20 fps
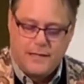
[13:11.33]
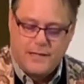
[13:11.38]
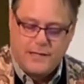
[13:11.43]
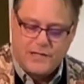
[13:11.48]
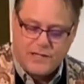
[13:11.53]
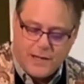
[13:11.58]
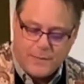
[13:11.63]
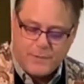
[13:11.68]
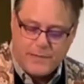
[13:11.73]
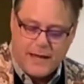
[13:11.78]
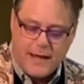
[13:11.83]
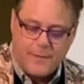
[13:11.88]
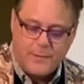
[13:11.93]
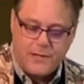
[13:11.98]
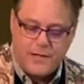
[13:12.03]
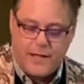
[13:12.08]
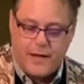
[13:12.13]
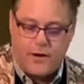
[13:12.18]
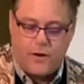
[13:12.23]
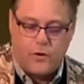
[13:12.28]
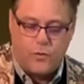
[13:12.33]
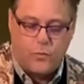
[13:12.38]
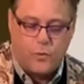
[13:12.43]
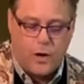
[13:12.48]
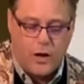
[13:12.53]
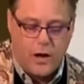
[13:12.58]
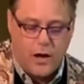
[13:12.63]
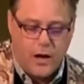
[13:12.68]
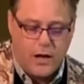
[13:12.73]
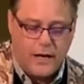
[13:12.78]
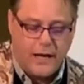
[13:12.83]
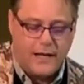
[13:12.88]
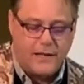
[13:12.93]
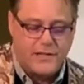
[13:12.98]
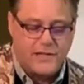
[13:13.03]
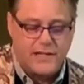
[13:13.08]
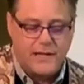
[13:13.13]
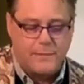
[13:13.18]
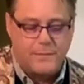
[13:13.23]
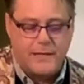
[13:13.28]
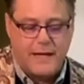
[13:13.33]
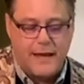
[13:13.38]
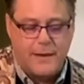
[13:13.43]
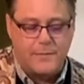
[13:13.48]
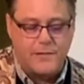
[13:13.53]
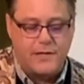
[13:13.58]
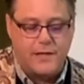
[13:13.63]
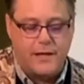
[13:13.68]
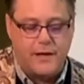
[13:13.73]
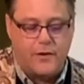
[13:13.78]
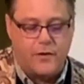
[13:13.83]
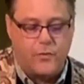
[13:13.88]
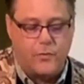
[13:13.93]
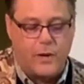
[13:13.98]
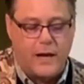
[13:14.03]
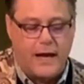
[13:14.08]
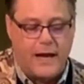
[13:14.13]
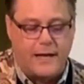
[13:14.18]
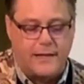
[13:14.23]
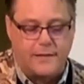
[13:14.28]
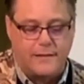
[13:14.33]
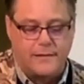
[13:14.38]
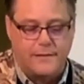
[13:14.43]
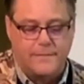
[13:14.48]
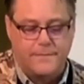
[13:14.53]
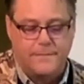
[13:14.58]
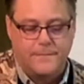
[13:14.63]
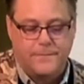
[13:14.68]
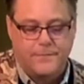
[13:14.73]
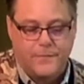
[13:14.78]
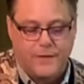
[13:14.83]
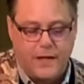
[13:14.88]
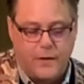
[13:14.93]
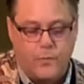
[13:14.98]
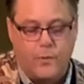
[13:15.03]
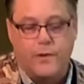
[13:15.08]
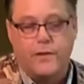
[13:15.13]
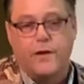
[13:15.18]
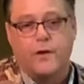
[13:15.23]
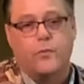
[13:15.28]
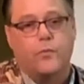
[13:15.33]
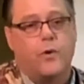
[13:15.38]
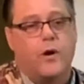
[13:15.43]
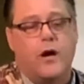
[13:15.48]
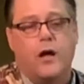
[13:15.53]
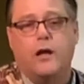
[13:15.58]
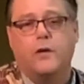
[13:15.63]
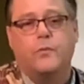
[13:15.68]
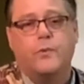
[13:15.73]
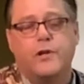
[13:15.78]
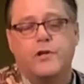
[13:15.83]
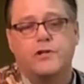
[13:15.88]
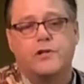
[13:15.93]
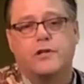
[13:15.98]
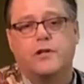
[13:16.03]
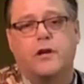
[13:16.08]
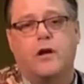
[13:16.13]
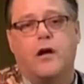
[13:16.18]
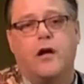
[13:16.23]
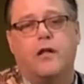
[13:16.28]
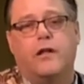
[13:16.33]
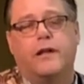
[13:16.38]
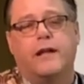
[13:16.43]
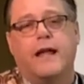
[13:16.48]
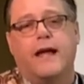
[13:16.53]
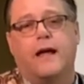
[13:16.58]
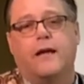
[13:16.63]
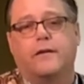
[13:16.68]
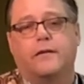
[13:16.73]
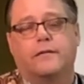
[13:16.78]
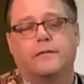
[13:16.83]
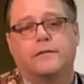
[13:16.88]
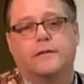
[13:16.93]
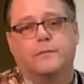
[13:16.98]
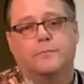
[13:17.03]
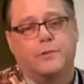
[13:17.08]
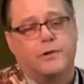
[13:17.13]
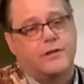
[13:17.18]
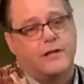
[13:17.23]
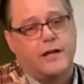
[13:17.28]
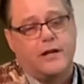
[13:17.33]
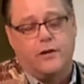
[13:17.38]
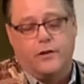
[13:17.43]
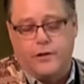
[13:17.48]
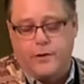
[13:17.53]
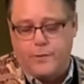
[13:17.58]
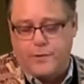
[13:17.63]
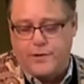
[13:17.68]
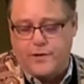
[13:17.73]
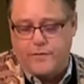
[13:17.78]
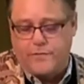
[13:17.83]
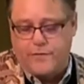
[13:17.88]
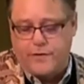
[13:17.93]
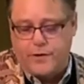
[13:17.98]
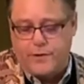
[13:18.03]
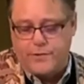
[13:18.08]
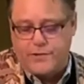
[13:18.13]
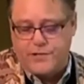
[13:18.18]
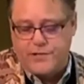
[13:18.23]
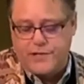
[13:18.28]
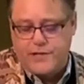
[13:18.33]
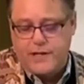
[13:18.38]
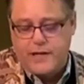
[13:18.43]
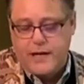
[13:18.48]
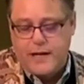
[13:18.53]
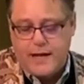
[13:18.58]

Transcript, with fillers: Sometimes they are wrong and sometimes they are right. And when they're wrong, we should call it out, particularly with our votes.